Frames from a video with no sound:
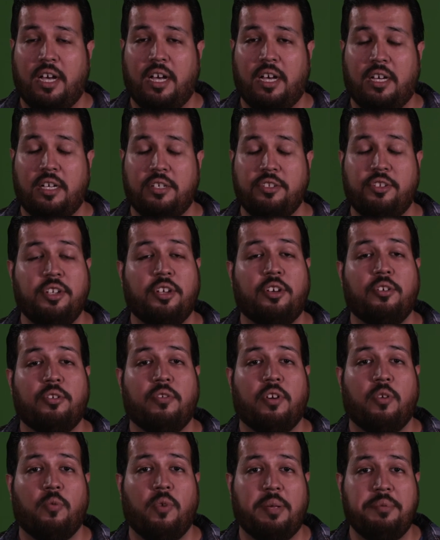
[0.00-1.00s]
you can go
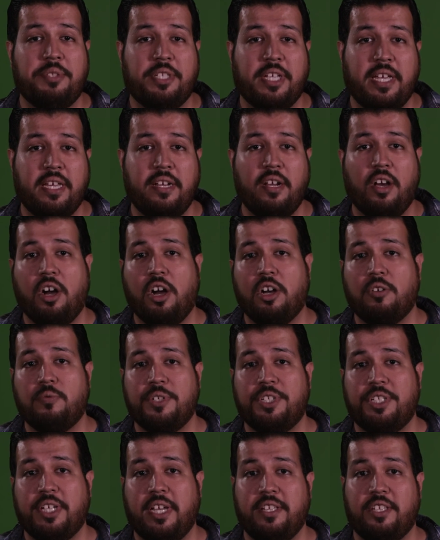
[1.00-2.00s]
to our website,
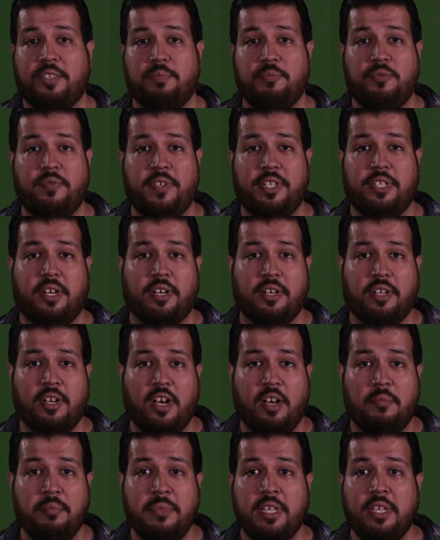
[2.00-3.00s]

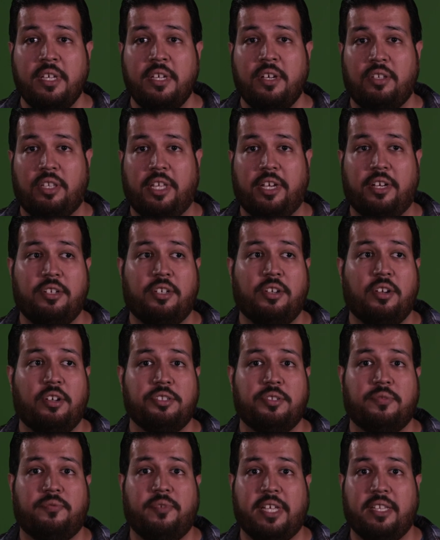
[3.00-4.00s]
awkwardsilencemovie.com. There you can
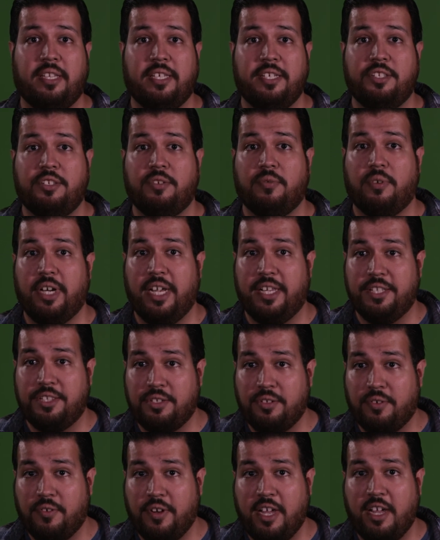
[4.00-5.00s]
also find links to our
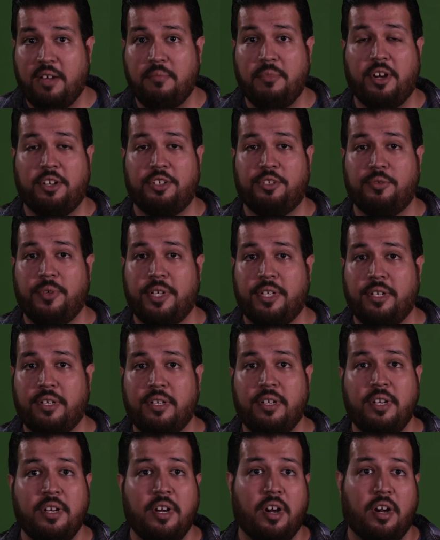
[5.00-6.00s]
Instagram, our
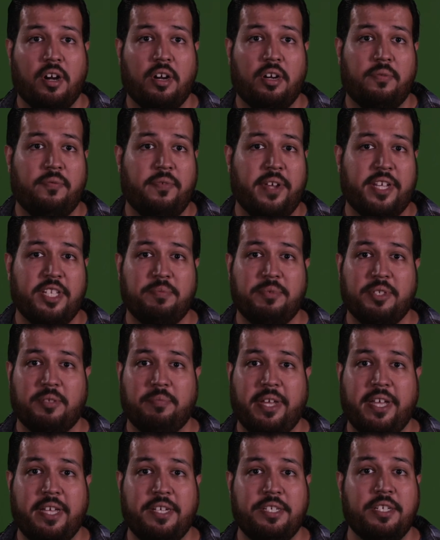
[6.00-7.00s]
Twitter, our
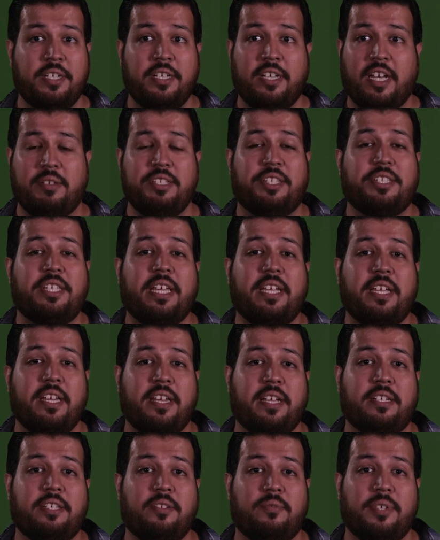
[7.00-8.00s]
Facebook page. I mean, stay
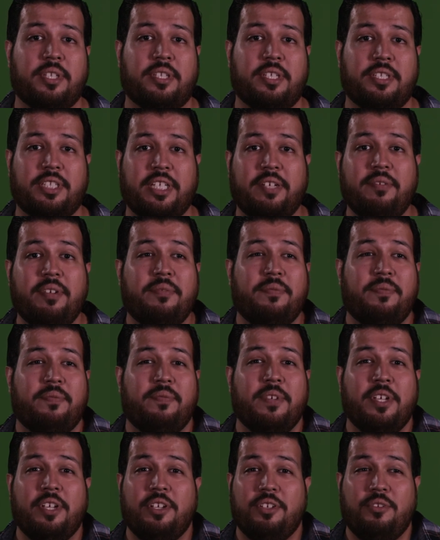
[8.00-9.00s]
connected with us. Even if
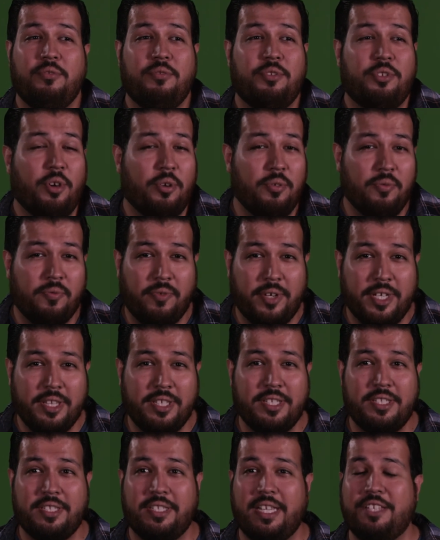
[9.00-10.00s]
you don't
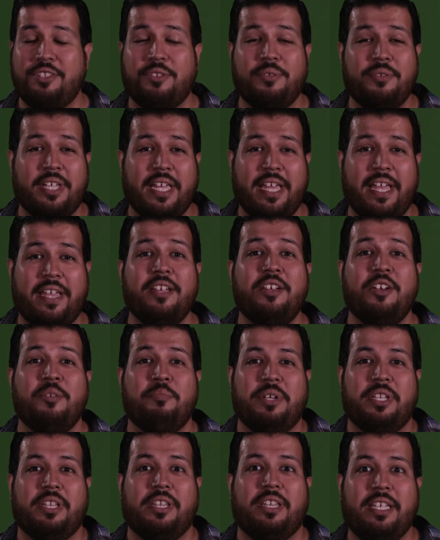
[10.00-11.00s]
fund this, that's okay.
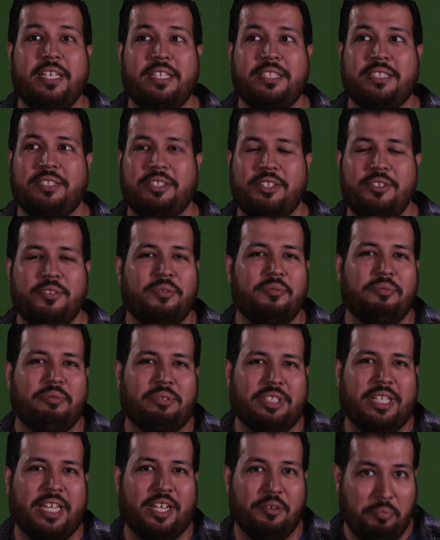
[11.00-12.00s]
But at least,
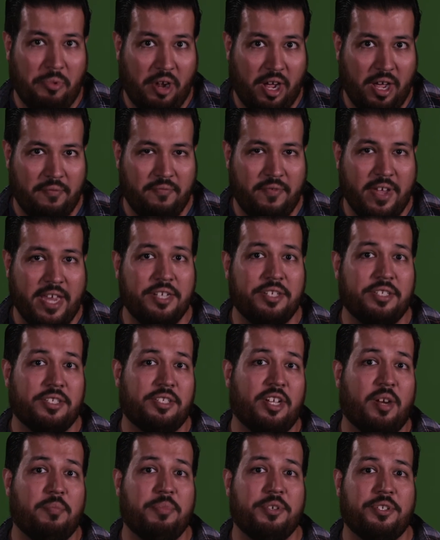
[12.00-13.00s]
take advantage of
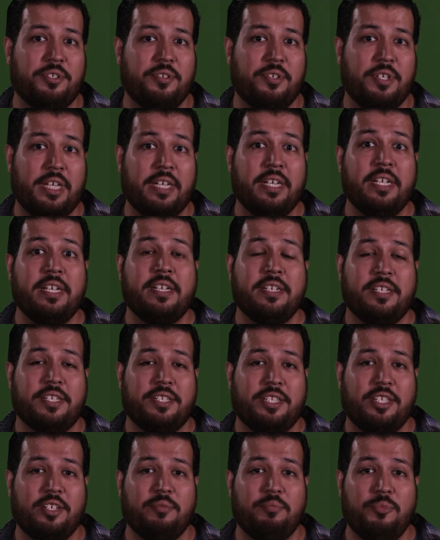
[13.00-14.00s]
this opportunity to
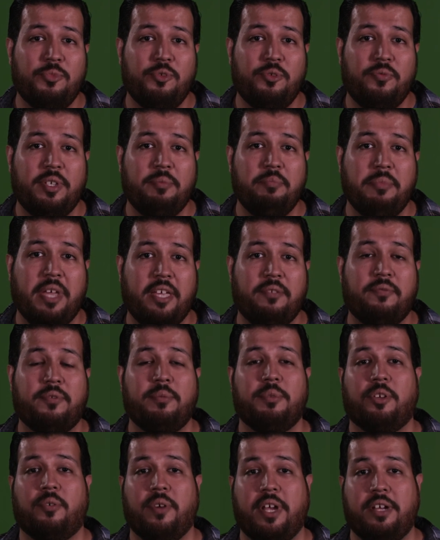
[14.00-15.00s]
see a movie made
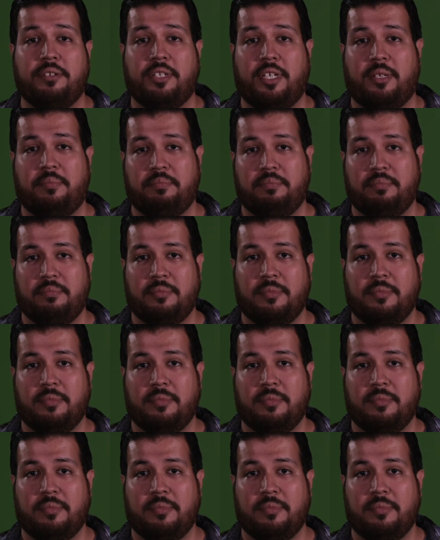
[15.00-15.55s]
from the ground up.